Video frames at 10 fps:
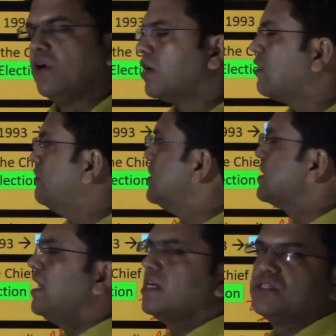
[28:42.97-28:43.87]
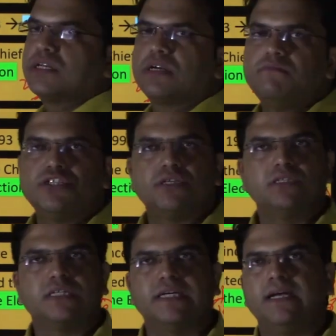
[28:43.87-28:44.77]
work of this Election Commission
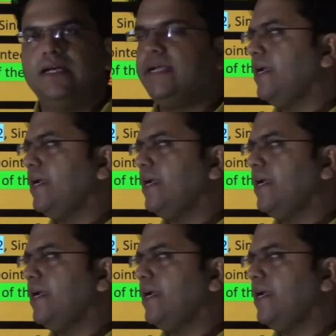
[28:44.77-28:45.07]
suddenly